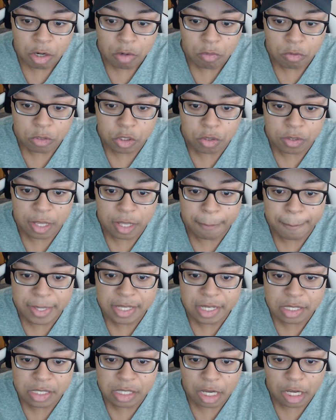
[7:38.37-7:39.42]
returning
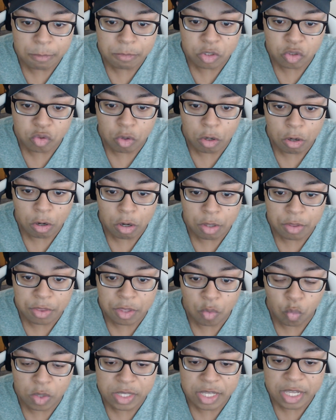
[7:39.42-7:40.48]
many times stronger
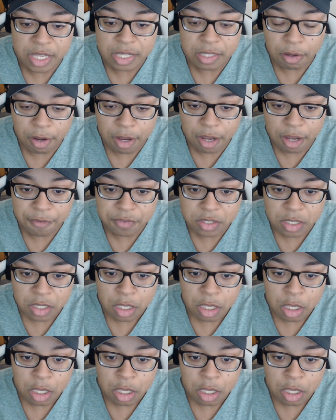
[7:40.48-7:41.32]
than when he'd left.